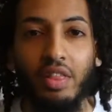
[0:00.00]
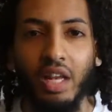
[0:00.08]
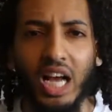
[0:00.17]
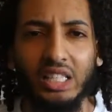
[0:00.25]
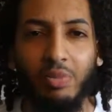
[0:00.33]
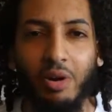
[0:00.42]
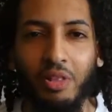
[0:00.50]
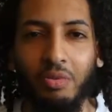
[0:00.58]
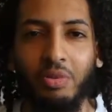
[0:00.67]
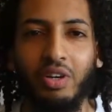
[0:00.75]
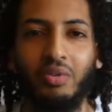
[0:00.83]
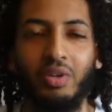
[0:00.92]
The last part
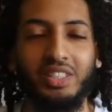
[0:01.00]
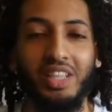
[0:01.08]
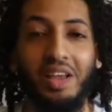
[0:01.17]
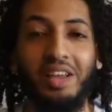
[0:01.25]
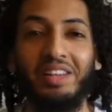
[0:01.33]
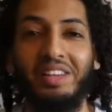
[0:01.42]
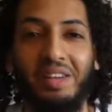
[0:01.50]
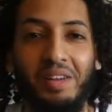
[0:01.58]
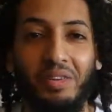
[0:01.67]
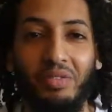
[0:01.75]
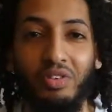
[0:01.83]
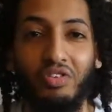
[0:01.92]
of the book was a
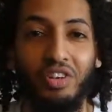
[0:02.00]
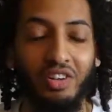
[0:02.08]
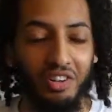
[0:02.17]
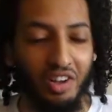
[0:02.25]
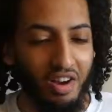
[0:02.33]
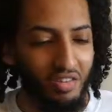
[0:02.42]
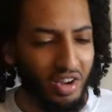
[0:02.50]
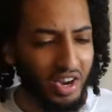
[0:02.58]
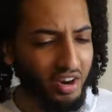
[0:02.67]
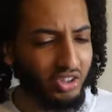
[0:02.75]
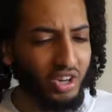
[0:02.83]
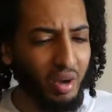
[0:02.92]
reveal of
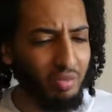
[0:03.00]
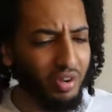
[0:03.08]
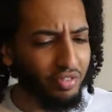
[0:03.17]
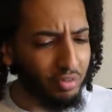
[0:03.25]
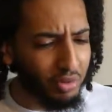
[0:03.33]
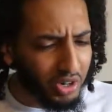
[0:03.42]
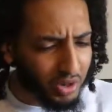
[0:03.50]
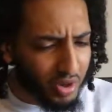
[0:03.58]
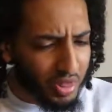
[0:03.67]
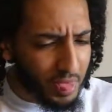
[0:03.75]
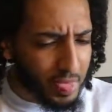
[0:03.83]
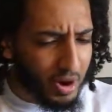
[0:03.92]
a character I'm not familiar
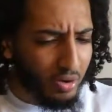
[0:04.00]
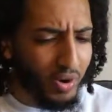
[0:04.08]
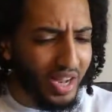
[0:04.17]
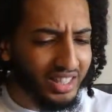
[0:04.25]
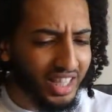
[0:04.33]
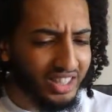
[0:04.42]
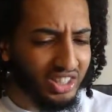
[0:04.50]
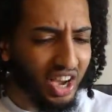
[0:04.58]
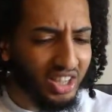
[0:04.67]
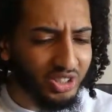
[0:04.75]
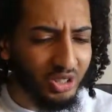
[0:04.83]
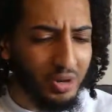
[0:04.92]
with,
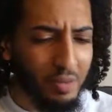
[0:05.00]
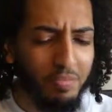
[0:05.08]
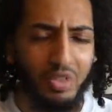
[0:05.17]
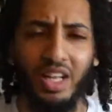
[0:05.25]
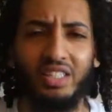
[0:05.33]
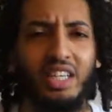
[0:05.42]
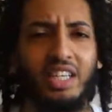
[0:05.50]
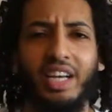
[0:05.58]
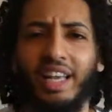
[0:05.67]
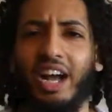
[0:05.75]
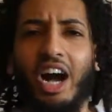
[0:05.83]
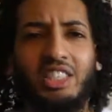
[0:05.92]
Ratatosker. It's like
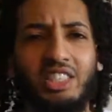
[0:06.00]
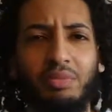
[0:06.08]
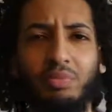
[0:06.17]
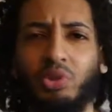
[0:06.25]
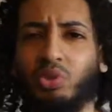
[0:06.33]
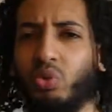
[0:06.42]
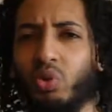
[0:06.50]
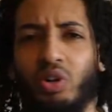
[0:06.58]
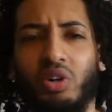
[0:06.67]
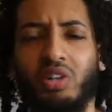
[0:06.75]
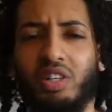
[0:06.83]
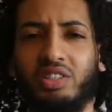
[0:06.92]
a gossip
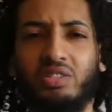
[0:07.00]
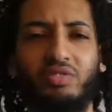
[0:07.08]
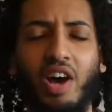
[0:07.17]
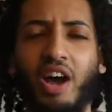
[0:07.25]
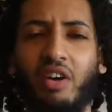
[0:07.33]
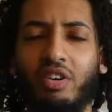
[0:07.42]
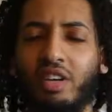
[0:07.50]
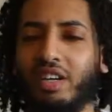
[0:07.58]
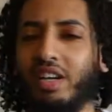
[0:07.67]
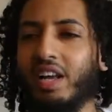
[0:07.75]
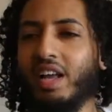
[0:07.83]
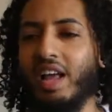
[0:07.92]
squirrel, it's
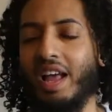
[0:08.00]
fiery.